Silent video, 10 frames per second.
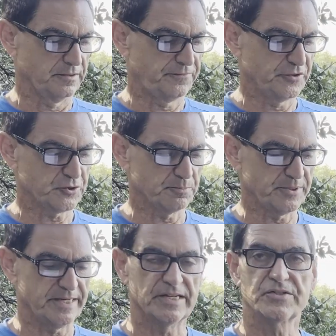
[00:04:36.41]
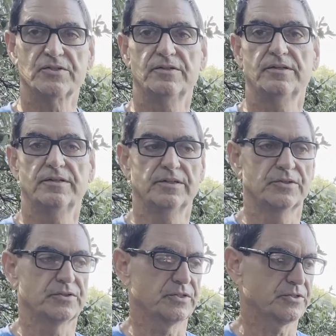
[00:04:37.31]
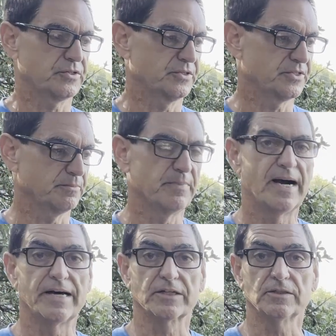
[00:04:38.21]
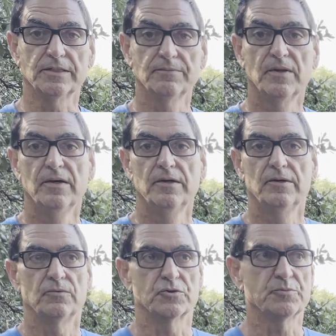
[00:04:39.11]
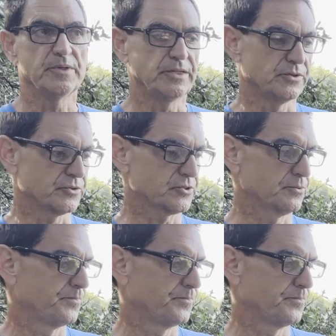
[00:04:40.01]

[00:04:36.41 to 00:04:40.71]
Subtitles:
fish and plants exist symbiotically, which means